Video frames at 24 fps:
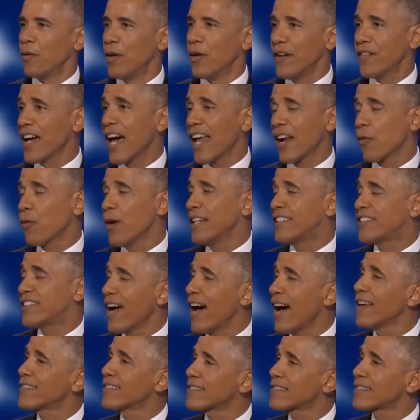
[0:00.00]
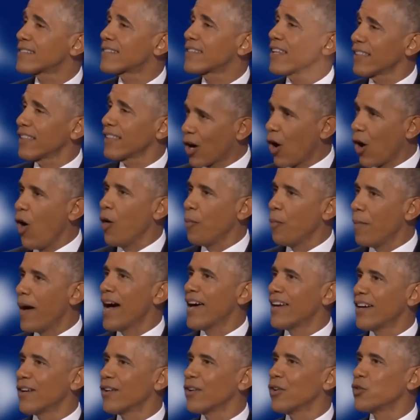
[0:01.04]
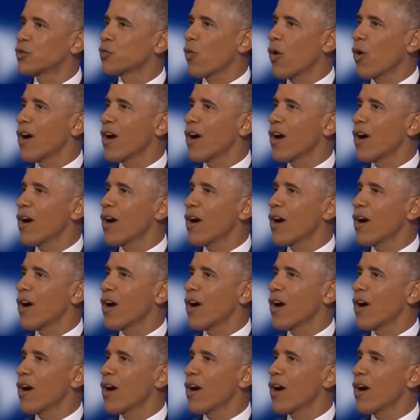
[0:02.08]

we've got to reach out to the coal miner who's